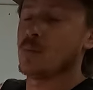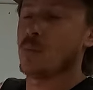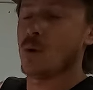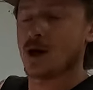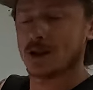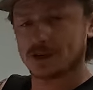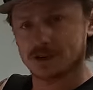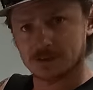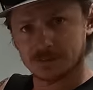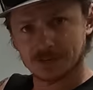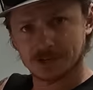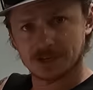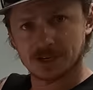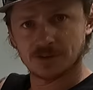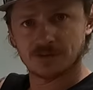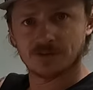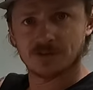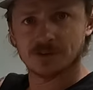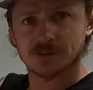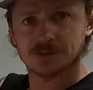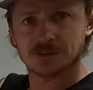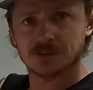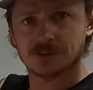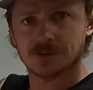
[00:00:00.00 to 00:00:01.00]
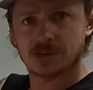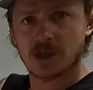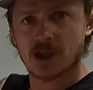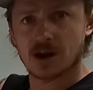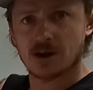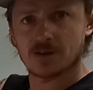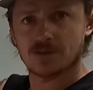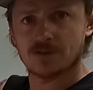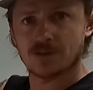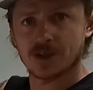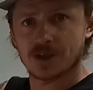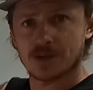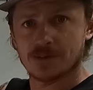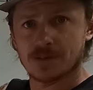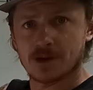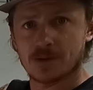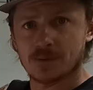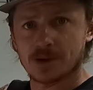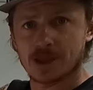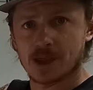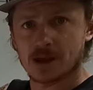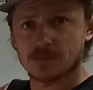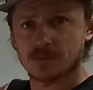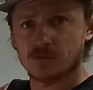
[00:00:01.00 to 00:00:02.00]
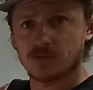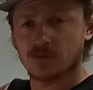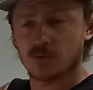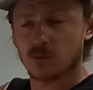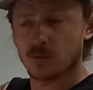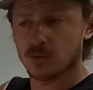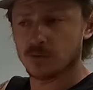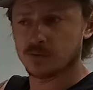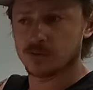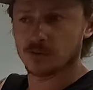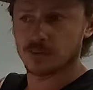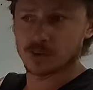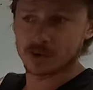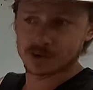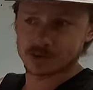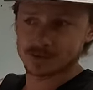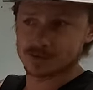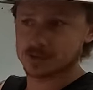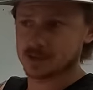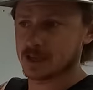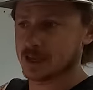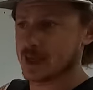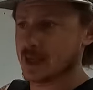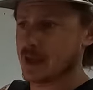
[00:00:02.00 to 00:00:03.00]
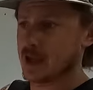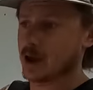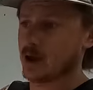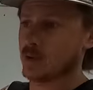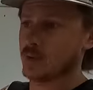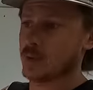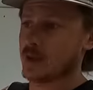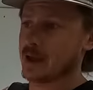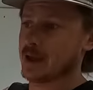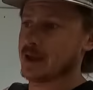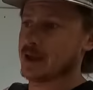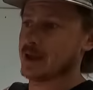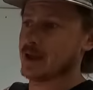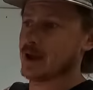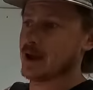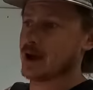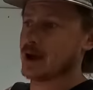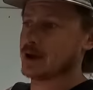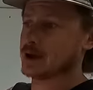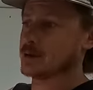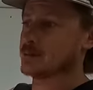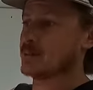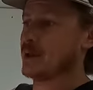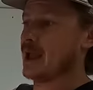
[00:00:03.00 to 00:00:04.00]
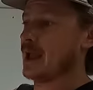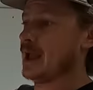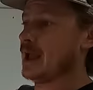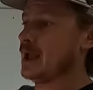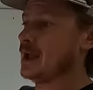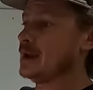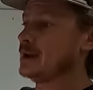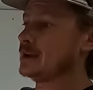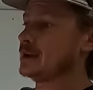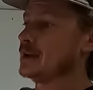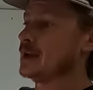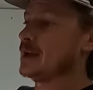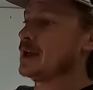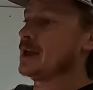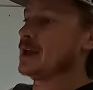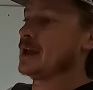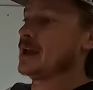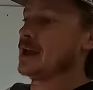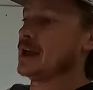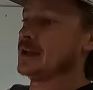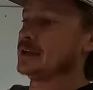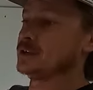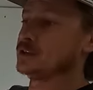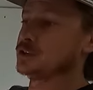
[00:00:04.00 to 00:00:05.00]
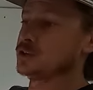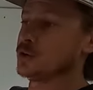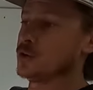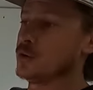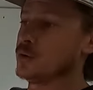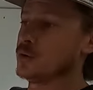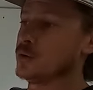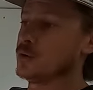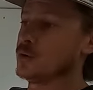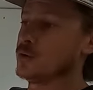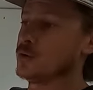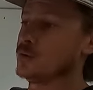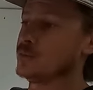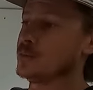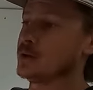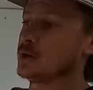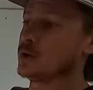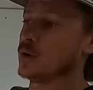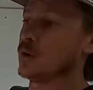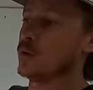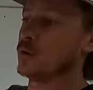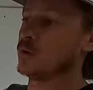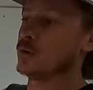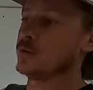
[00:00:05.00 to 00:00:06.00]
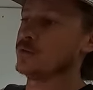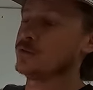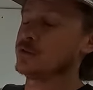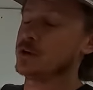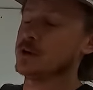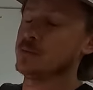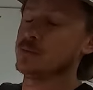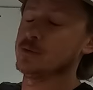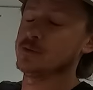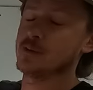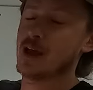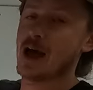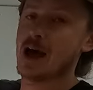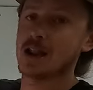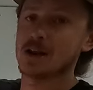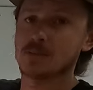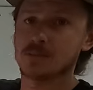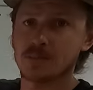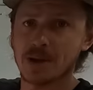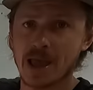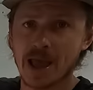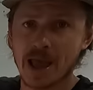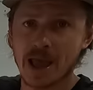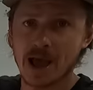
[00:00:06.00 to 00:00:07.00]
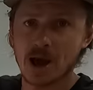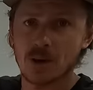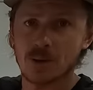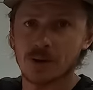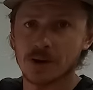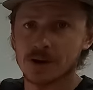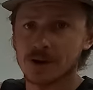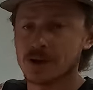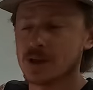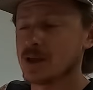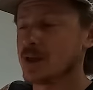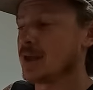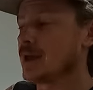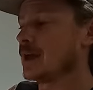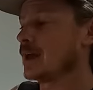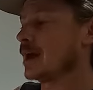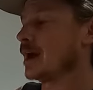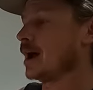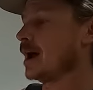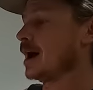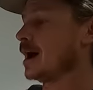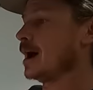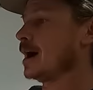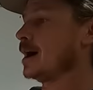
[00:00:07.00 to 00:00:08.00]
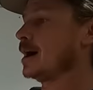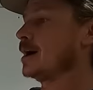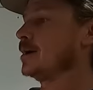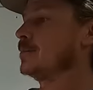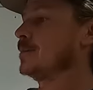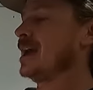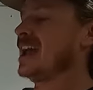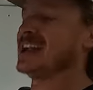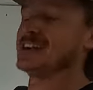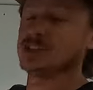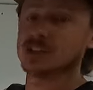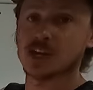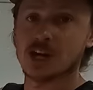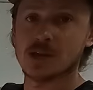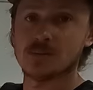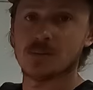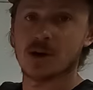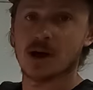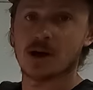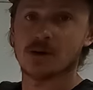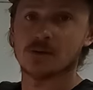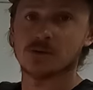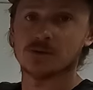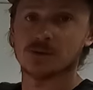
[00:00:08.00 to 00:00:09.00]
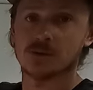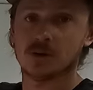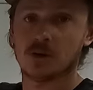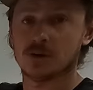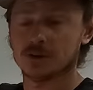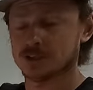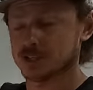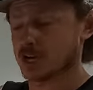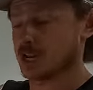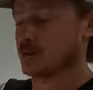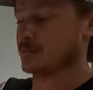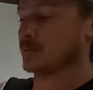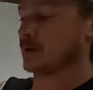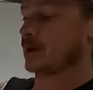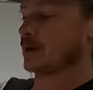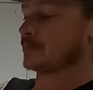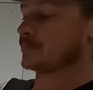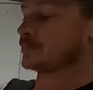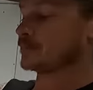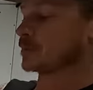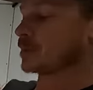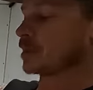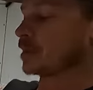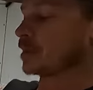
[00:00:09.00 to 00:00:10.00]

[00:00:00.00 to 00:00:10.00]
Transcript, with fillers: one, to be different to the Carafan that we had before, so we could see how they are compared, and two, because it was unpowered um, and cheaper. It was a lot cheaper.